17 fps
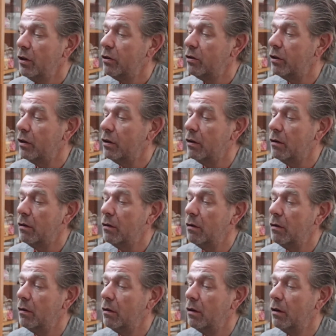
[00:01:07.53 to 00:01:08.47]
So
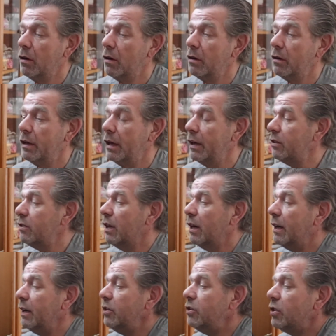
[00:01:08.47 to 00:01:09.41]
that's
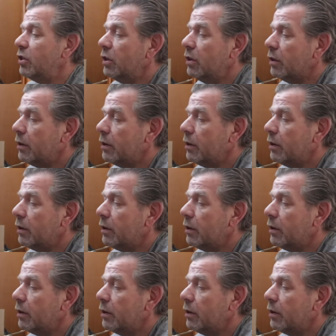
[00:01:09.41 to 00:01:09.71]
nice.